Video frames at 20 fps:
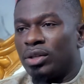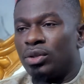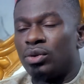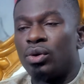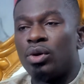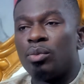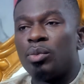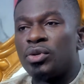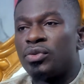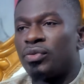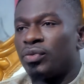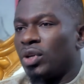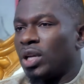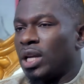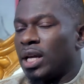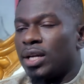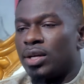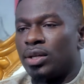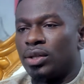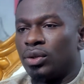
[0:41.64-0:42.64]
and you almost
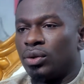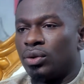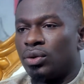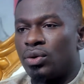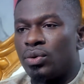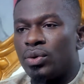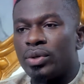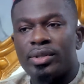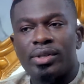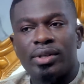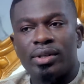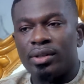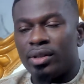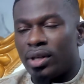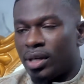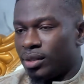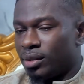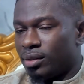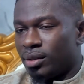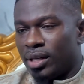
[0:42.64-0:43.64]
feel like, you know,
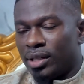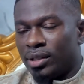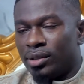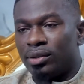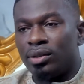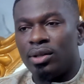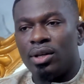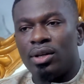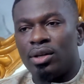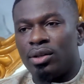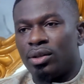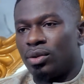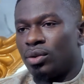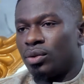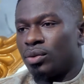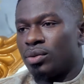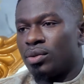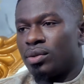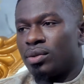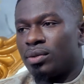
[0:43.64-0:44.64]
quitting and, and you
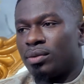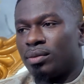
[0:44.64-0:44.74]
know,